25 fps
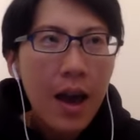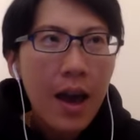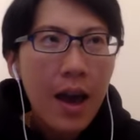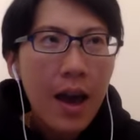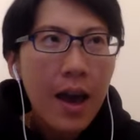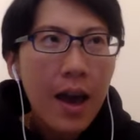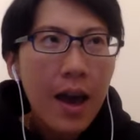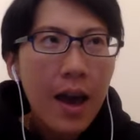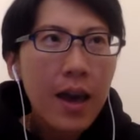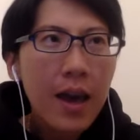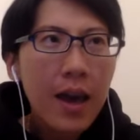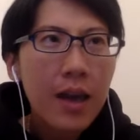
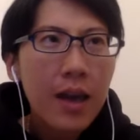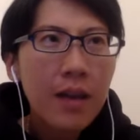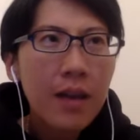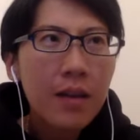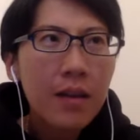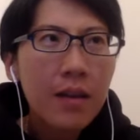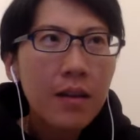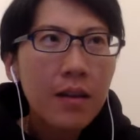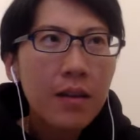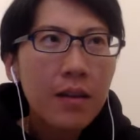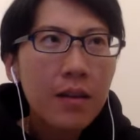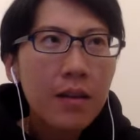
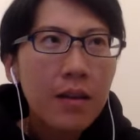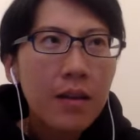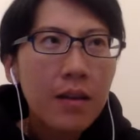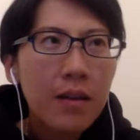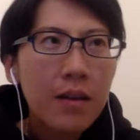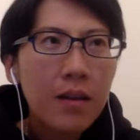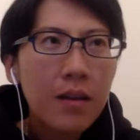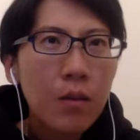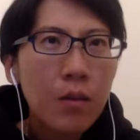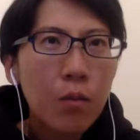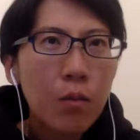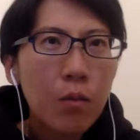And
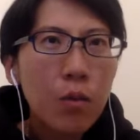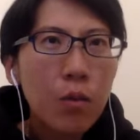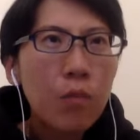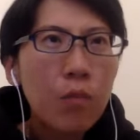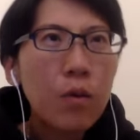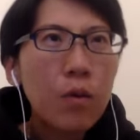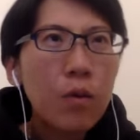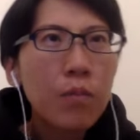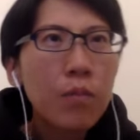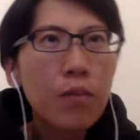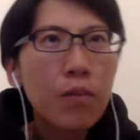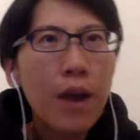when
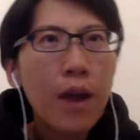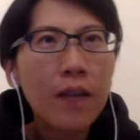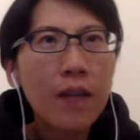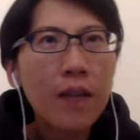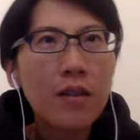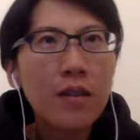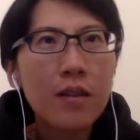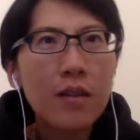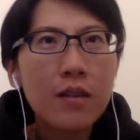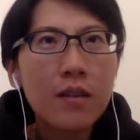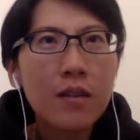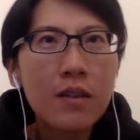we
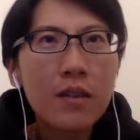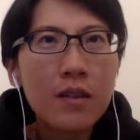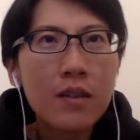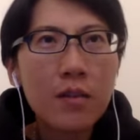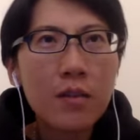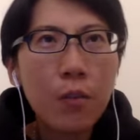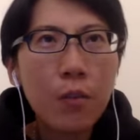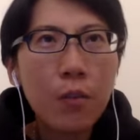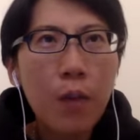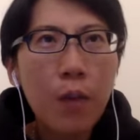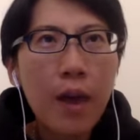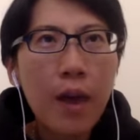practice
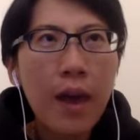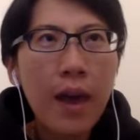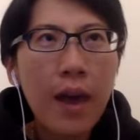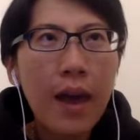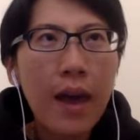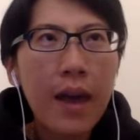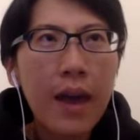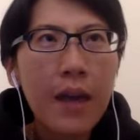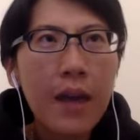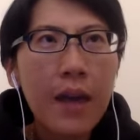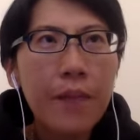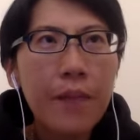this
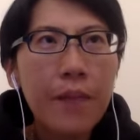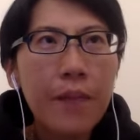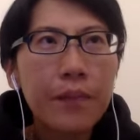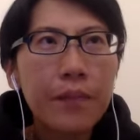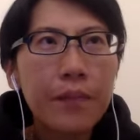way,